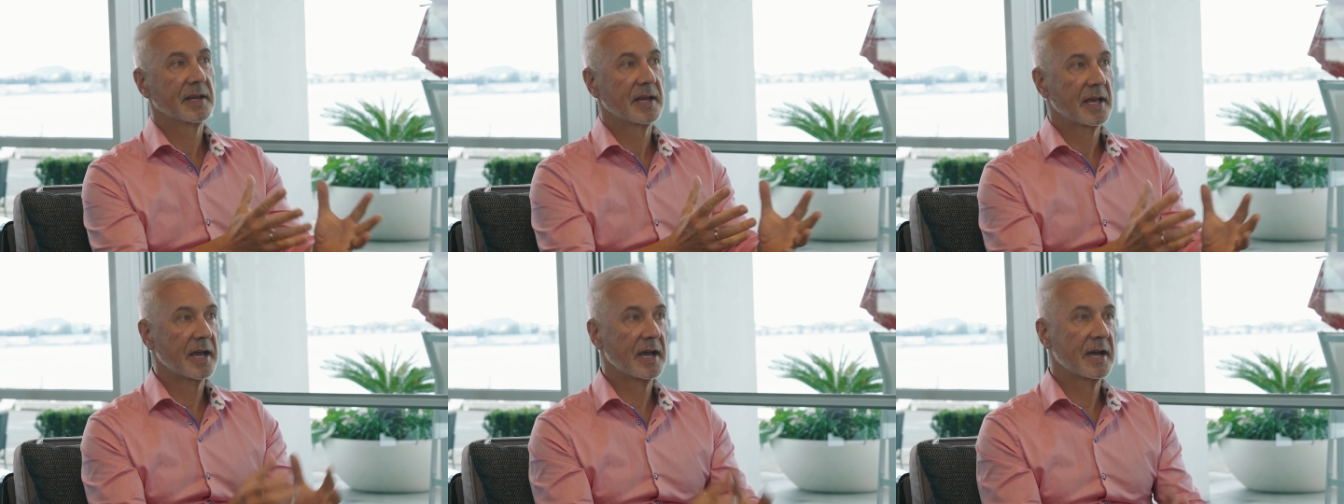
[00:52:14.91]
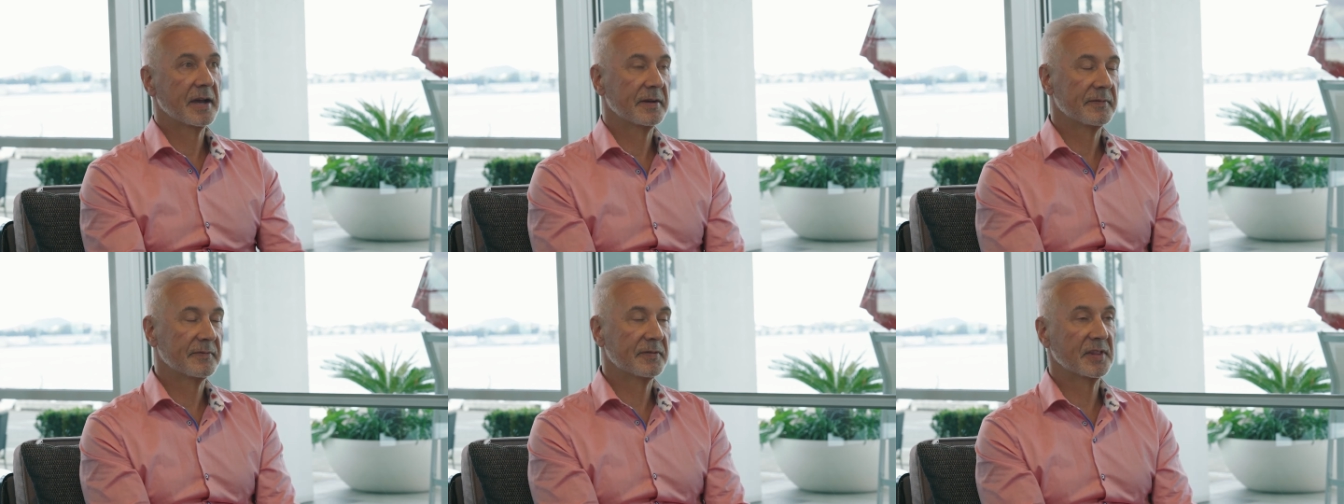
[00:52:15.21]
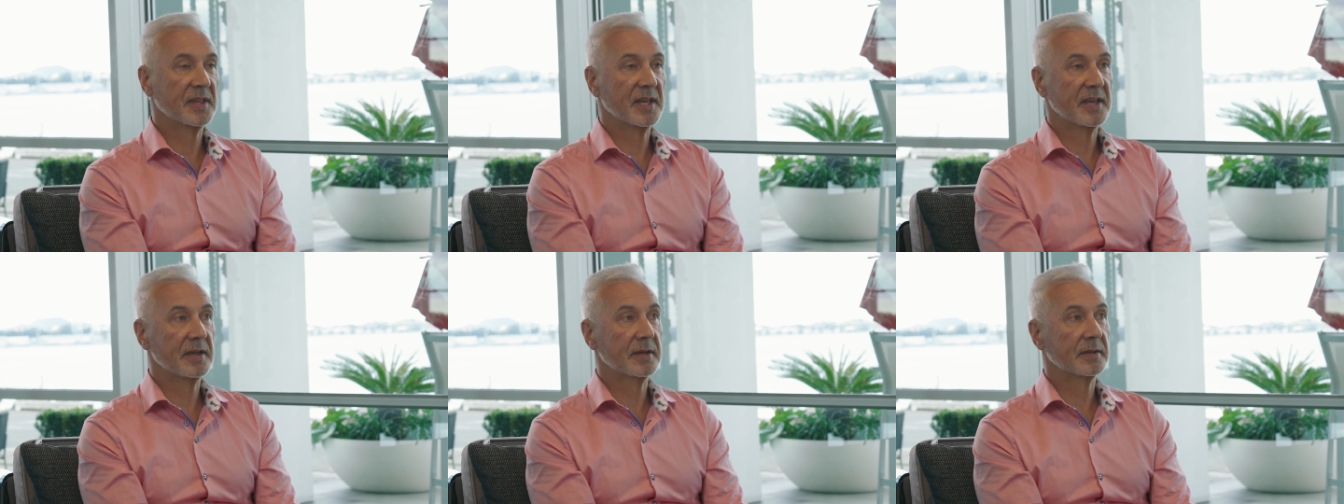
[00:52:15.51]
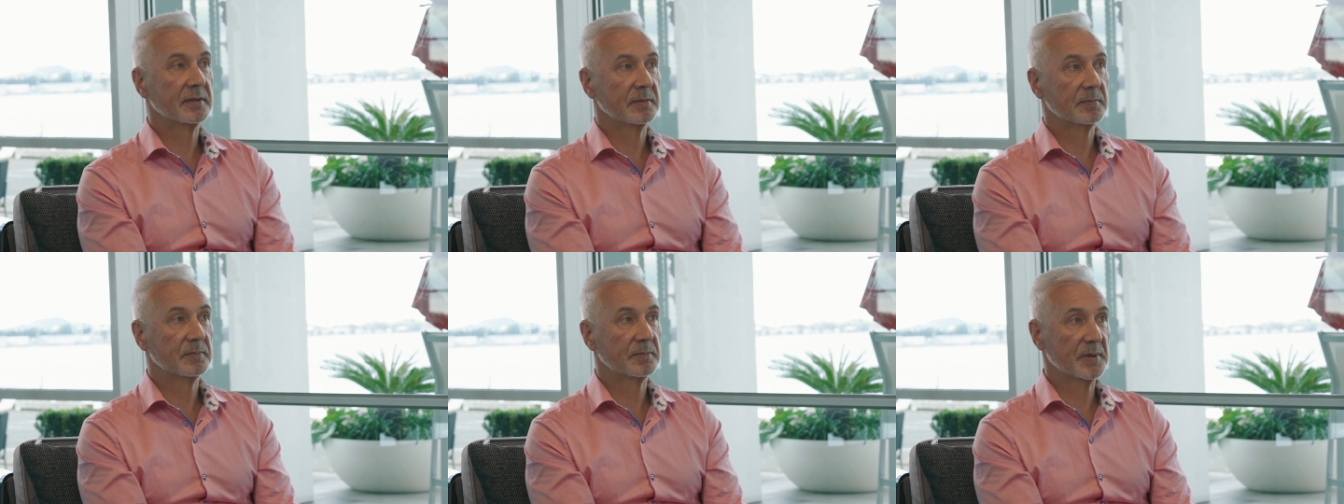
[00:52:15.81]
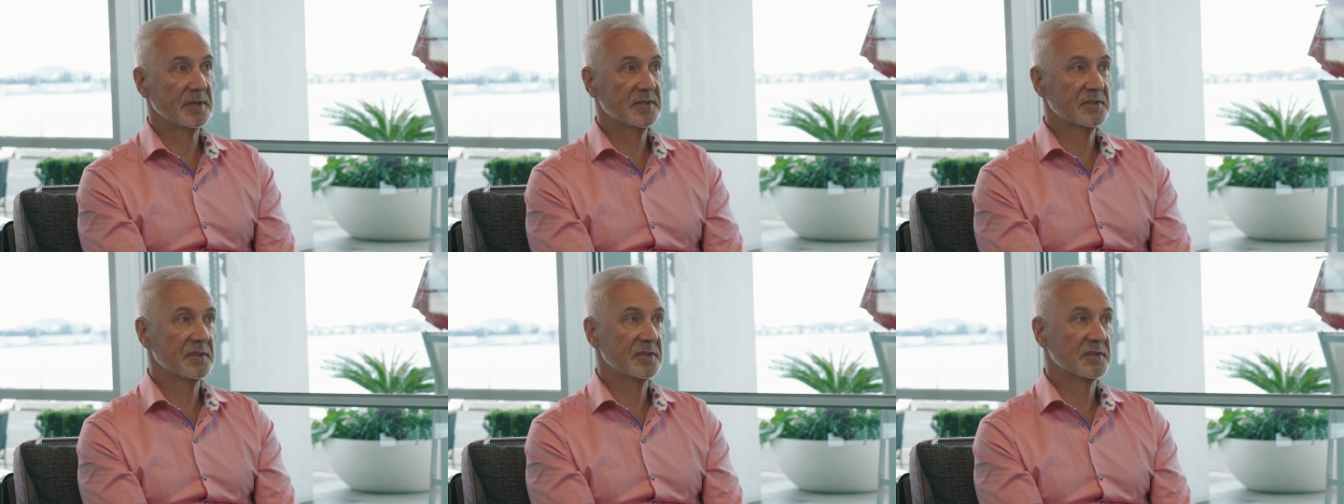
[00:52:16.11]
Uh, for their
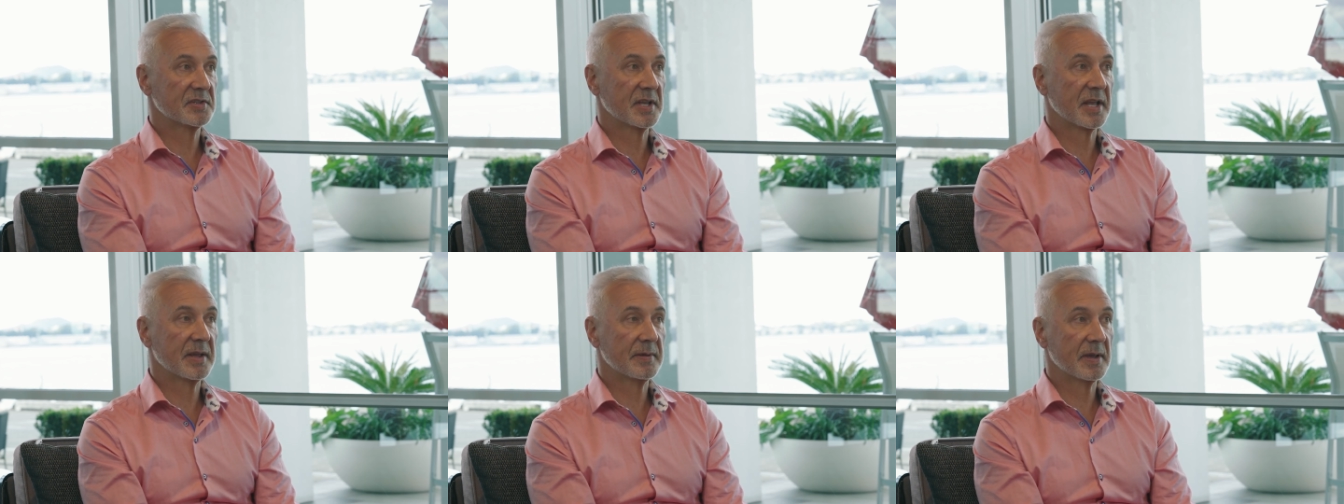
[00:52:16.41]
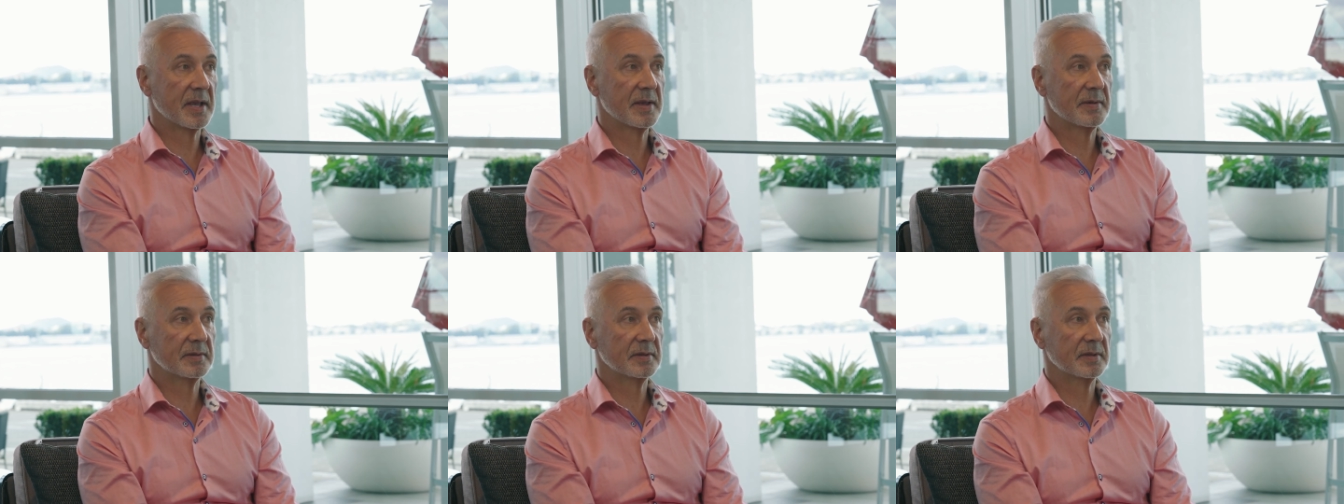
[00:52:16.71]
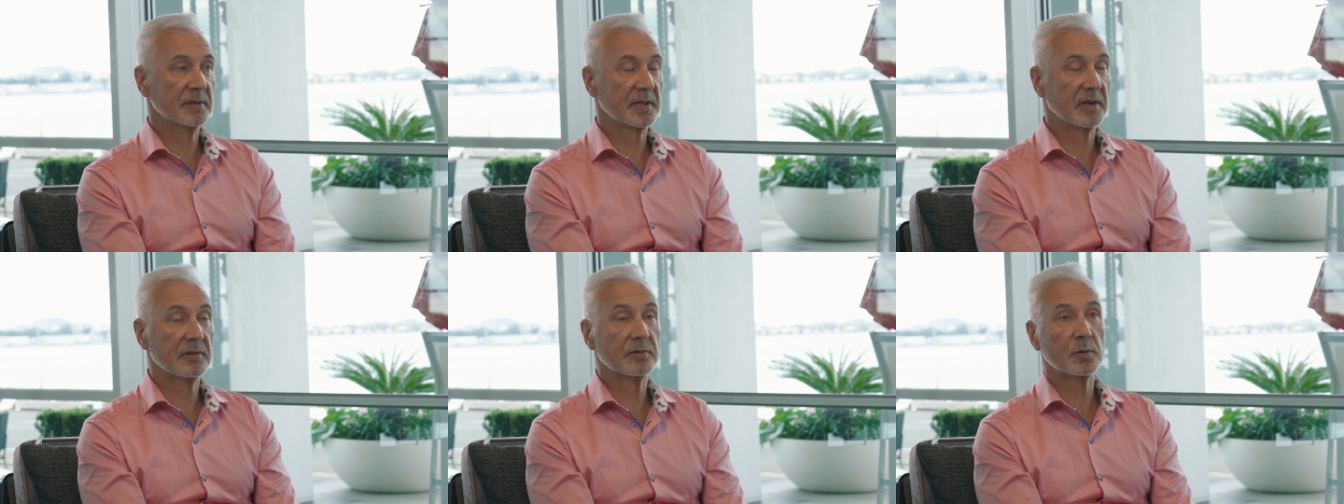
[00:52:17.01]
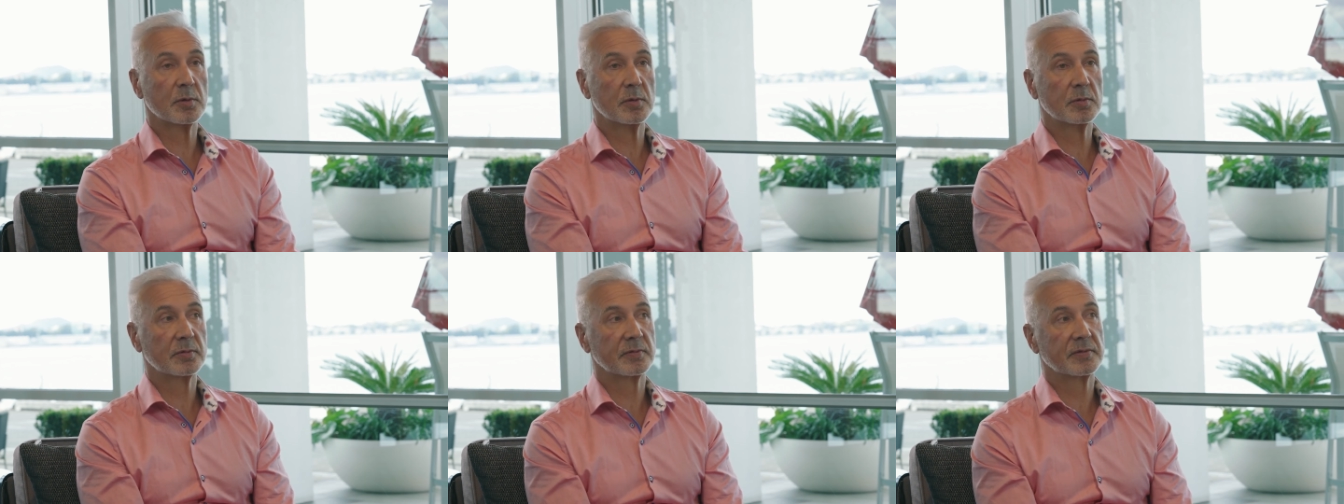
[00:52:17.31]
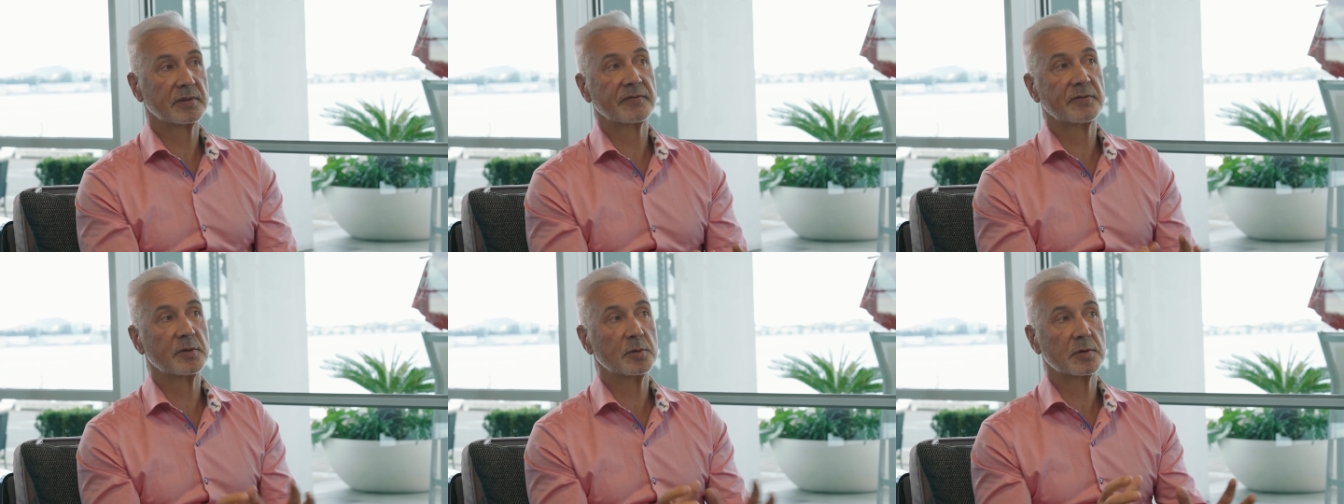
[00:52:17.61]
business, and, and, they're all
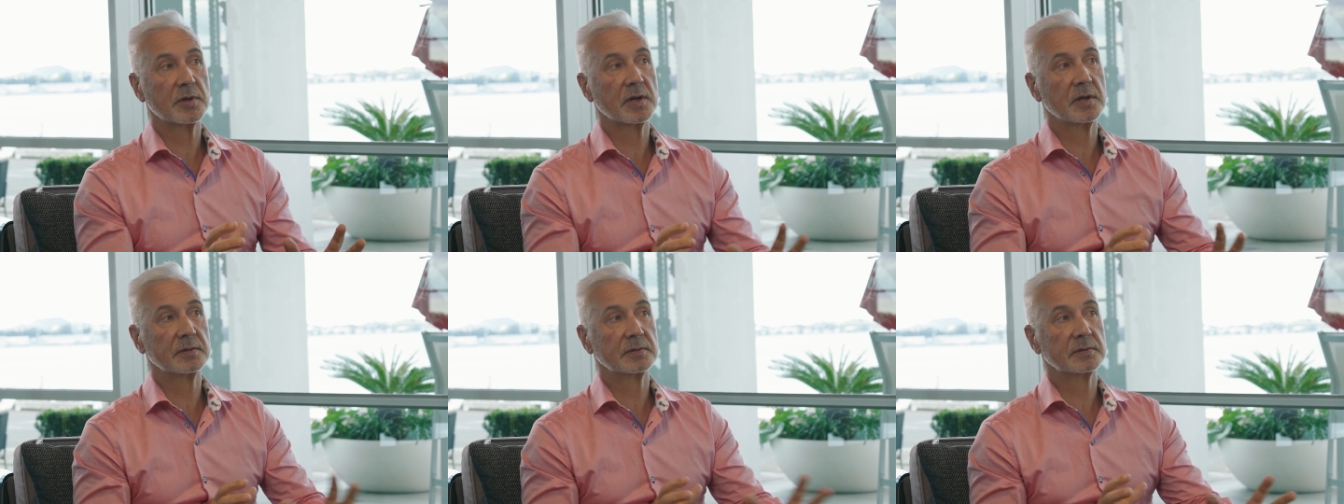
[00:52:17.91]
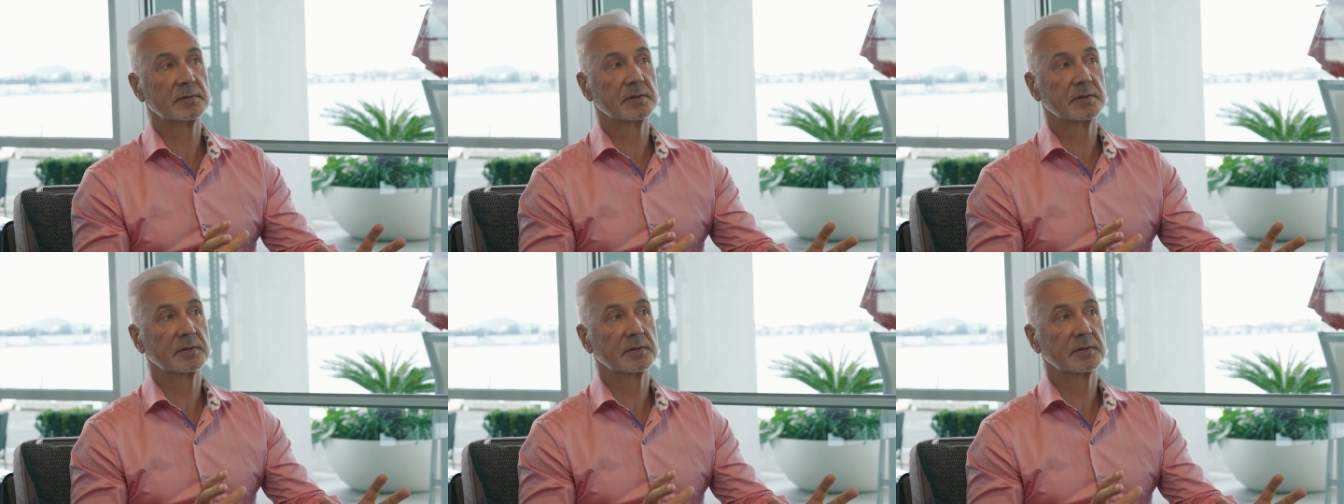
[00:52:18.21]
they've all got